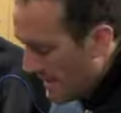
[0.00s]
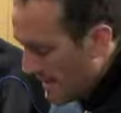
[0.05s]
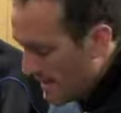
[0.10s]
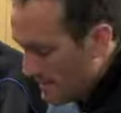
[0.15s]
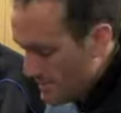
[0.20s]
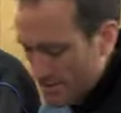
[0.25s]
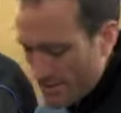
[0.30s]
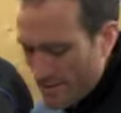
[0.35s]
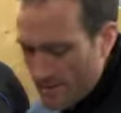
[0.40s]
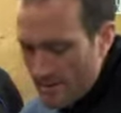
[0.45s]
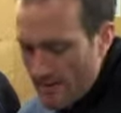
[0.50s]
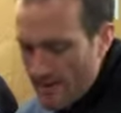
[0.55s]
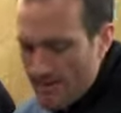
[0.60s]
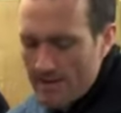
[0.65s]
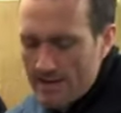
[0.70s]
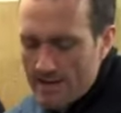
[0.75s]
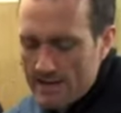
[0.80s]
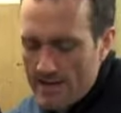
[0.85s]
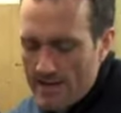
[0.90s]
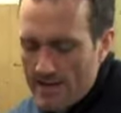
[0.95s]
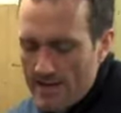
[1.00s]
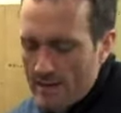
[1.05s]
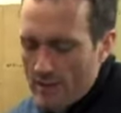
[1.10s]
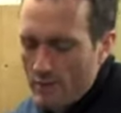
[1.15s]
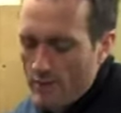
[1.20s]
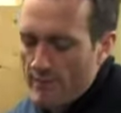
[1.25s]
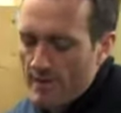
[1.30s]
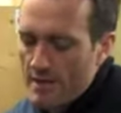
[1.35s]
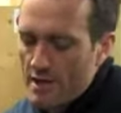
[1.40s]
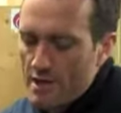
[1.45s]
Some other things, key little
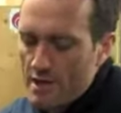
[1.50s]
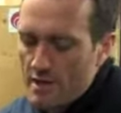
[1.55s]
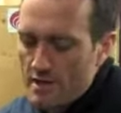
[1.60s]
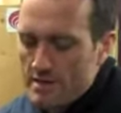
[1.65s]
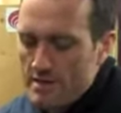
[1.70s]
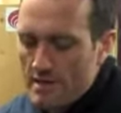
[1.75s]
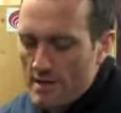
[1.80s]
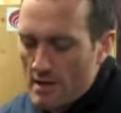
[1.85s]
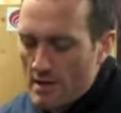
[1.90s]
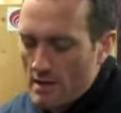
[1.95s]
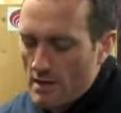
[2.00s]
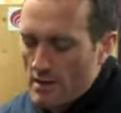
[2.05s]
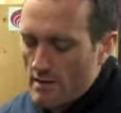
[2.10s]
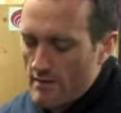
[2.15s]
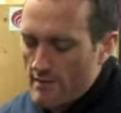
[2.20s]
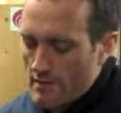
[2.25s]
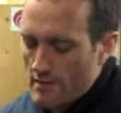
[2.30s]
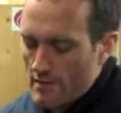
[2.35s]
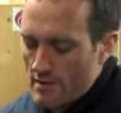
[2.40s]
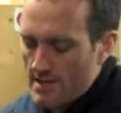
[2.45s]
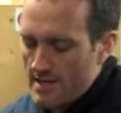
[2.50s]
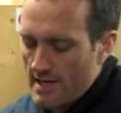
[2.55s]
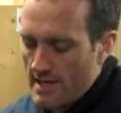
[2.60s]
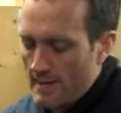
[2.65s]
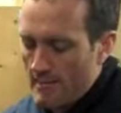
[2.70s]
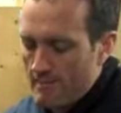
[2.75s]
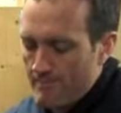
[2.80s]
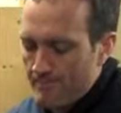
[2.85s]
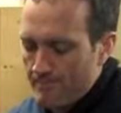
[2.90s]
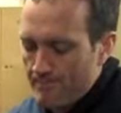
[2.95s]
features, you've got sort
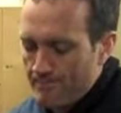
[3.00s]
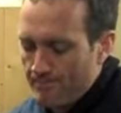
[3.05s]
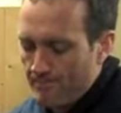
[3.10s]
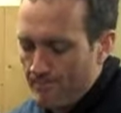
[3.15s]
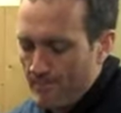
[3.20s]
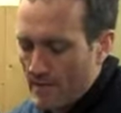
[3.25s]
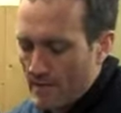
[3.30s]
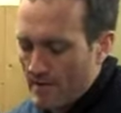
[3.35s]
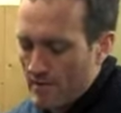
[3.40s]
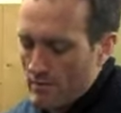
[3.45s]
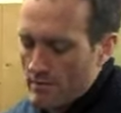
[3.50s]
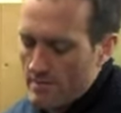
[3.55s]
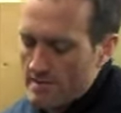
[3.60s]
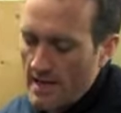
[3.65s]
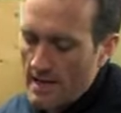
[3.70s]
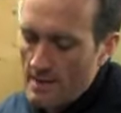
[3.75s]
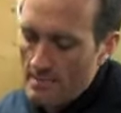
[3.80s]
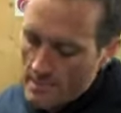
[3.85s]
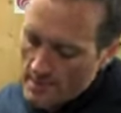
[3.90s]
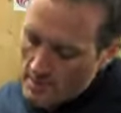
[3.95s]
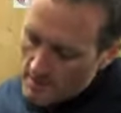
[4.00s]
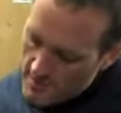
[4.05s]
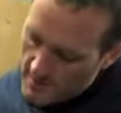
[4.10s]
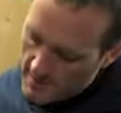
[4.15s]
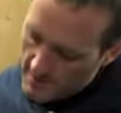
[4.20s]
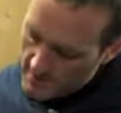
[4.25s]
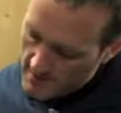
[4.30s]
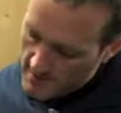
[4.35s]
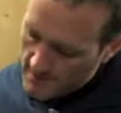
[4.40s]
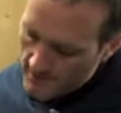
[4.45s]
of taping around
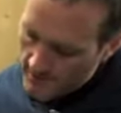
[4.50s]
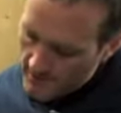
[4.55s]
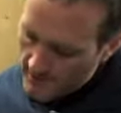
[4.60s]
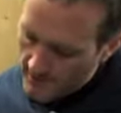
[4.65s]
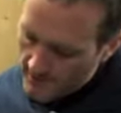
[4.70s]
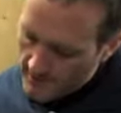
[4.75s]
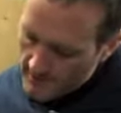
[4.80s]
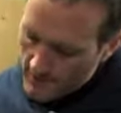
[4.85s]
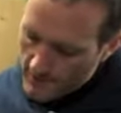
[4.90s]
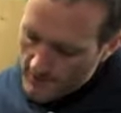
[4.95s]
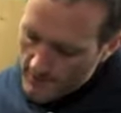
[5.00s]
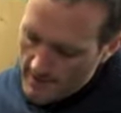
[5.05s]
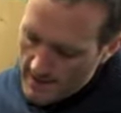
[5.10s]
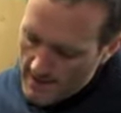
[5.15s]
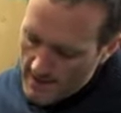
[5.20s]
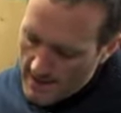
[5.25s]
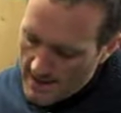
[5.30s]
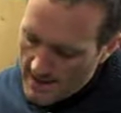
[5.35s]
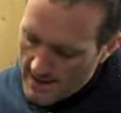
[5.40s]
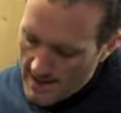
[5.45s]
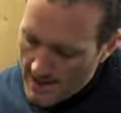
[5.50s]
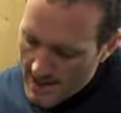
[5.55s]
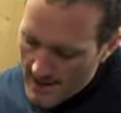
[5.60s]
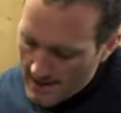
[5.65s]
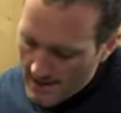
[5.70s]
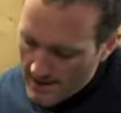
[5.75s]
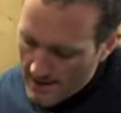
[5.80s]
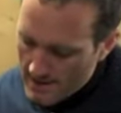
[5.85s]
the cuffs of the leg,